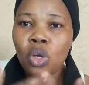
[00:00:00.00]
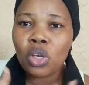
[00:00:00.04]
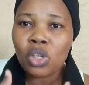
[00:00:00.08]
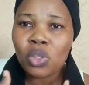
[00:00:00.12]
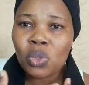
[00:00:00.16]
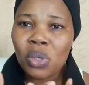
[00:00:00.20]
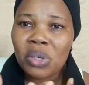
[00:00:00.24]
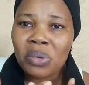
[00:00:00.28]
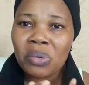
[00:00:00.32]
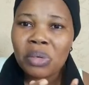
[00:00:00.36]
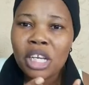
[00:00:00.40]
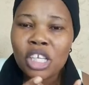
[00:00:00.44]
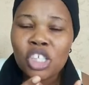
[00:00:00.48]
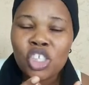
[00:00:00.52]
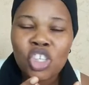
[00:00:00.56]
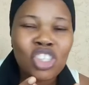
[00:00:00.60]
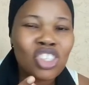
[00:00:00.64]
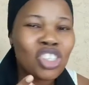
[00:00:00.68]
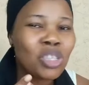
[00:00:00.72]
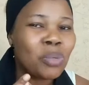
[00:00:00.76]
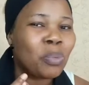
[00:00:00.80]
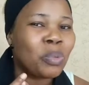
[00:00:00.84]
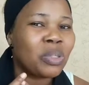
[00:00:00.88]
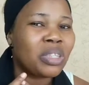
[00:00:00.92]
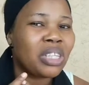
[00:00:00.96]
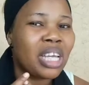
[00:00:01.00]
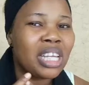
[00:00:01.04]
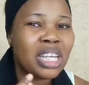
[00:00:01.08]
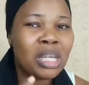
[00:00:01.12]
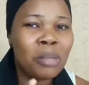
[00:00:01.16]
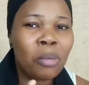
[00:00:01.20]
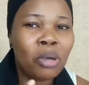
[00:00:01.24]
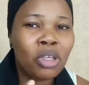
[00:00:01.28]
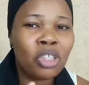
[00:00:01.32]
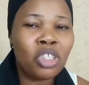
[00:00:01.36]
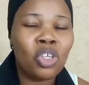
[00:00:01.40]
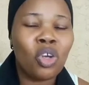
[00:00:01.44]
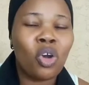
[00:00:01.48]
go into a relationship with
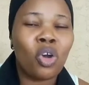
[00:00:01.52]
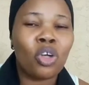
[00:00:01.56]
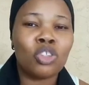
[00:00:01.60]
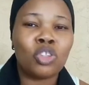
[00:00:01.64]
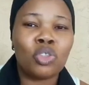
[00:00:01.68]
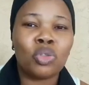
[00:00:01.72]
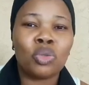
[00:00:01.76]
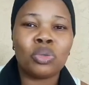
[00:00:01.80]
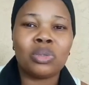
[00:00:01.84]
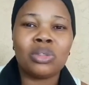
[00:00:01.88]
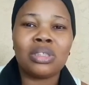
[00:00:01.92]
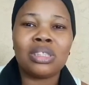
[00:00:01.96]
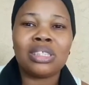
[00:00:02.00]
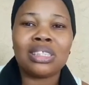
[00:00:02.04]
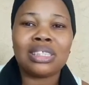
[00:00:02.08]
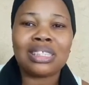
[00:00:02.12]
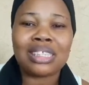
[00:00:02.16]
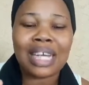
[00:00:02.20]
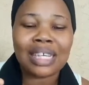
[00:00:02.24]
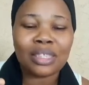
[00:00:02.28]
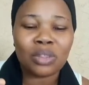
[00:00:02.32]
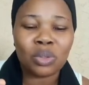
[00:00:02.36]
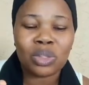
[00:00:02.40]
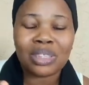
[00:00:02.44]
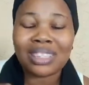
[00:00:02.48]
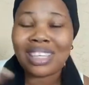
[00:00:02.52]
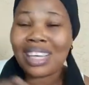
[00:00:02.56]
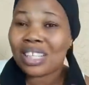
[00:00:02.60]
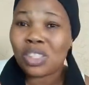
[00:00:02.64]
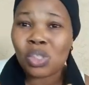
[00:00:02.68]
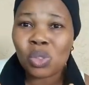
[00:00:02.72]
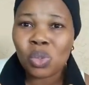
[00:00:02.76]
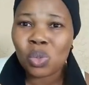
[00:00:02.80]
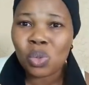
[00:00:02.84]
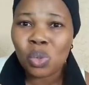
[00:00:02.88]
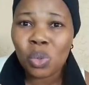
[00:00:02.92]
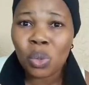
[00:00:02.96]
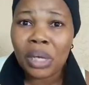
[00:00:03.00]
anybody or to try to get
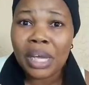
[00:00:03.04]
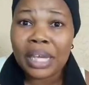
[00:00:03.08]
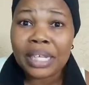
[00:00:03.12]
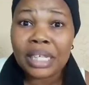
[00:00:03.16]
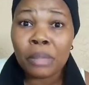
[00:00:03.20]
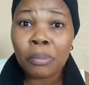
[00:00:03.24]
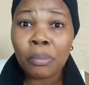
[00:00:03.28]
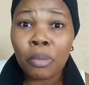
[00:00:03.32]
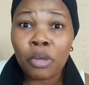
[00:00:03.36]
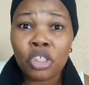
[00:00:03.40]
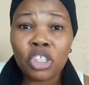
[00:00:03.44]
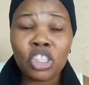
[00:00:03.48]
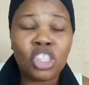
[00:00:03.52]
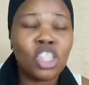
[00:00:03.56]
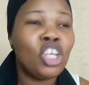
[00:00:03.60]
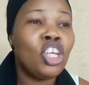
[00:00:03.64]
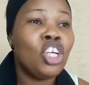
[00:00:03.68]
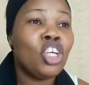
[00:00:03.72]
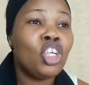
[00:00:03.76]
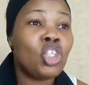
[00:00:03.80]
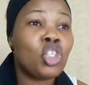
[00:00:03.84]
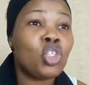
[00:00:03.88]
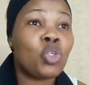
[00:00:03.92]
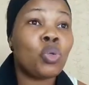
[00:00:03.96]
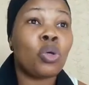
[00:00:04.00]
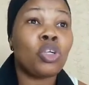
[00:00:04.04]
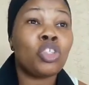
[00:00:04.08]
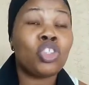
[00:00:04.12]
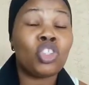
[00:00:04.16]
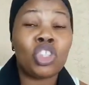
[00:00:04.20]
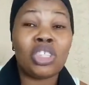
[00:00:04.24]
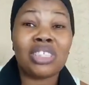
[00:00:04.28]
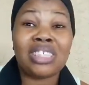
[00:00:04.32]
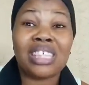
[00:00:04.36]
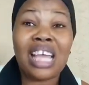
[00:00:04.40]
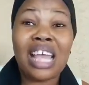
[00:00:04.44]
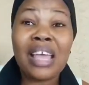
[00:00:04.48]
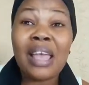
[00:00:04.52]
to know anybody. She was
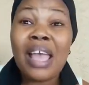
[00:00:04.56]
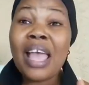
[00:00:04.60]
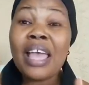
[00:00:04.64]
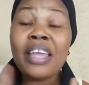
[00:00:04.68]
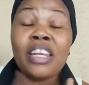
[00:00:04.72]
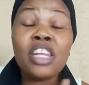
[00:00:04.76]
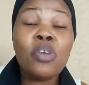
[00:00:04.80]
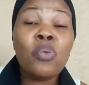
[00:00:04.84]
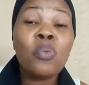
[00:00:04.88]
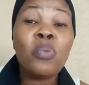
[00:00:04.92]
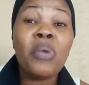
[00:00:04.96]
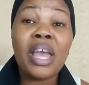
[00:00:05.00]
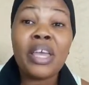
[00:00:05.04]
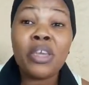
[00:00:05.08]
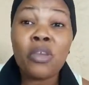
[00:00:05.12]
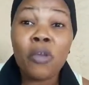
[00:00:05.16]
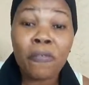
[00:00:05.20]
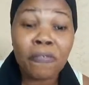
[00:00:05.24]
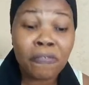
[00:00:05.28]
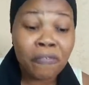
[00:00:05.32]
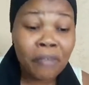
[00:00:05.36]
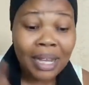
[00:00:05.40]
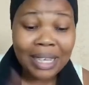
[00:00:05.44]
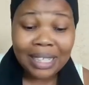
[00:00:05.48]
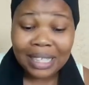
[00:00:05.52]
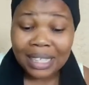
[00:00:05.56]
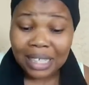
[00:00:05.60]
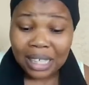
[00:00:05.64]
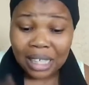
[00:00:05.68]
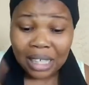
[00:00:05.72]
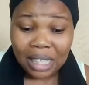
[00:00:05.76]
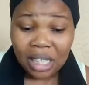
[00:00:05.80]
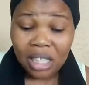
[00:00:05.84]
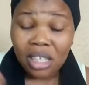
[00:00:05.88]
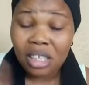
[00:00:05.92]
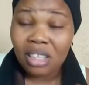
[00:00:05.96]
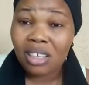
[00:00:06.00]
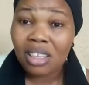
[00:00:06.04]
just anywhere you find.
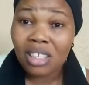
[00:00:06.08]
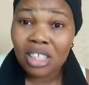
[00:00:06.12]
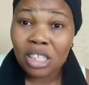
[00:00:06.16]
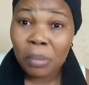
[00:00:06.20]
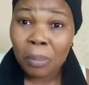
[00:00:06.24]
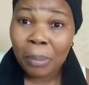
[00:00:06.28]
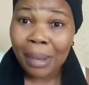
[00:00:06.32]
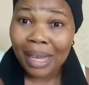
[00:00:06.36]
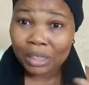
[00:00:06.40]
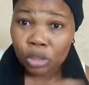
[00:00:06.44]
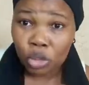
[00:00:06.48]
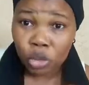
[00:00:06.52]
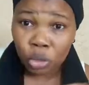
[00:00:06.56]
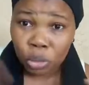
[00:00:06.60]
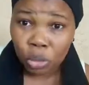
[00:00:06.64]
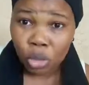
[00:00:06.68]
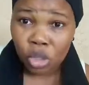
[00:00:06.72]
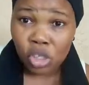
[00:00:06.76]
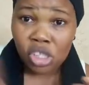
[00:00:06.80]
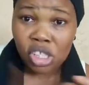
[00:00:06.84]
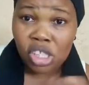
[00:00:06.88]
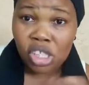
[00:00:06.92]
In the bathroom, you're